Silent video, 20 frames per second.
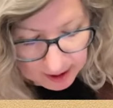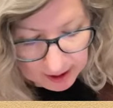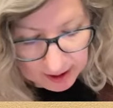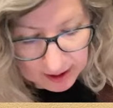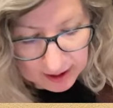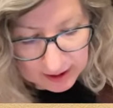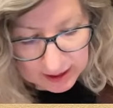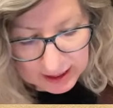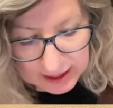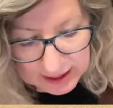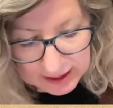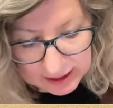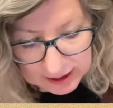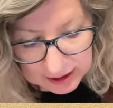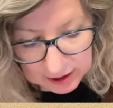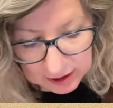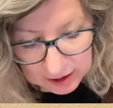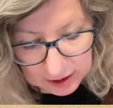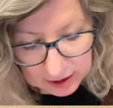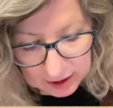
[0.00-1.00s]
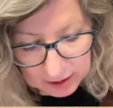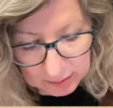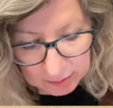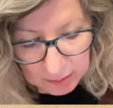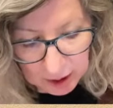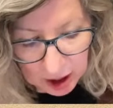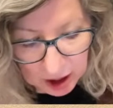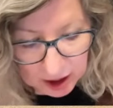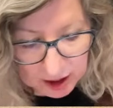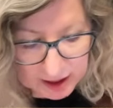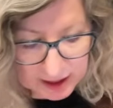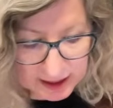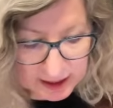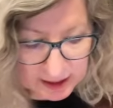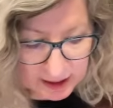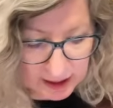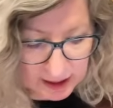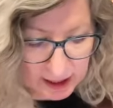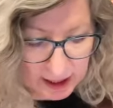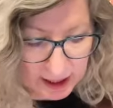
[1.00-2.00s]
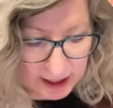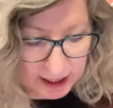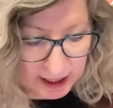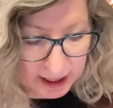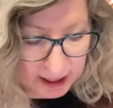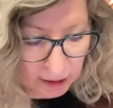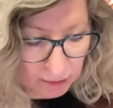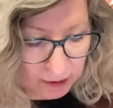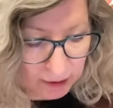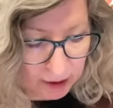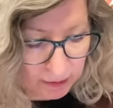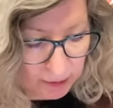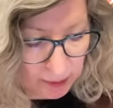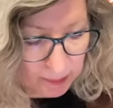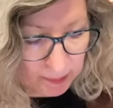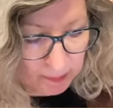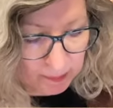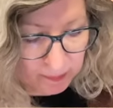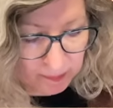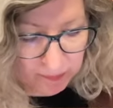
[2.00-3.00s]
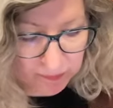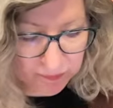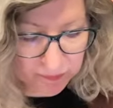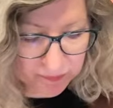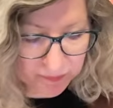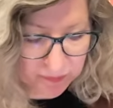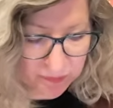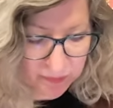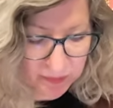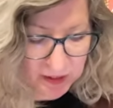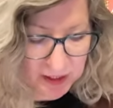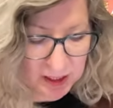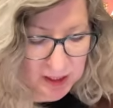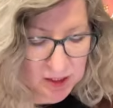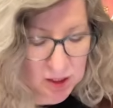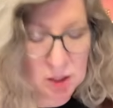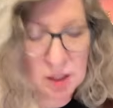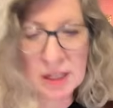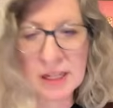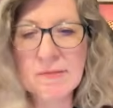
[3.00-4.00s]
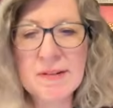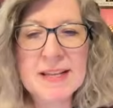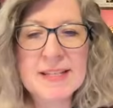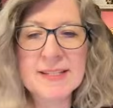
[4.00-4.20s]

these little marks and get rid of them. You can erase